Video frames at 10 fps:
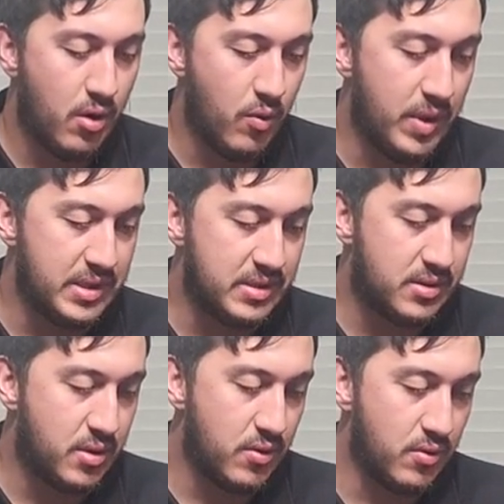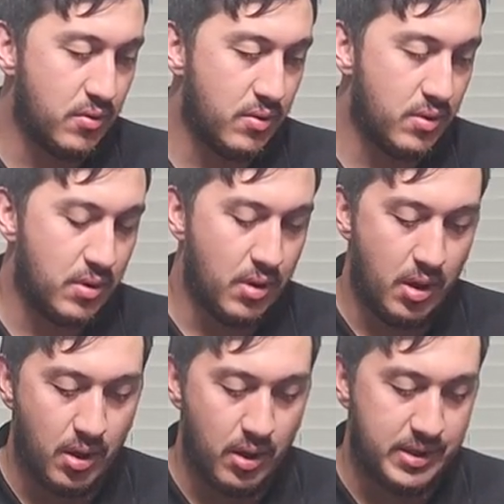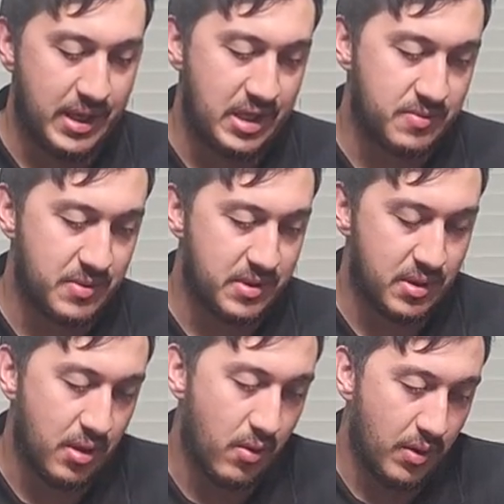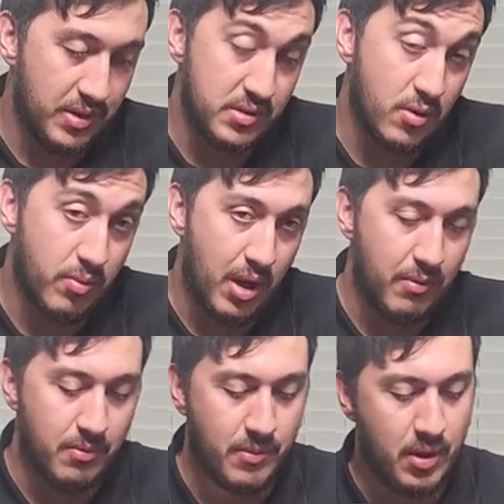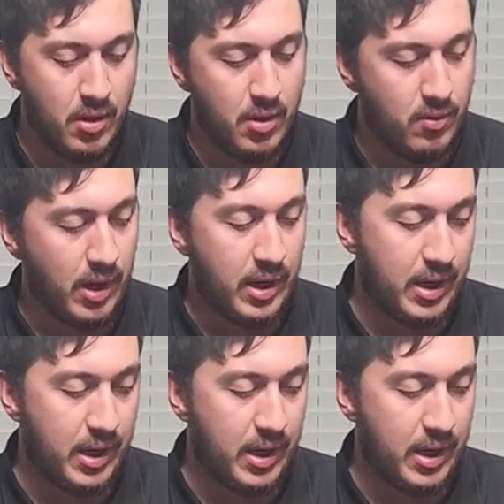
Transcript: RIS2 uh, attachments can go on this, no problem, right?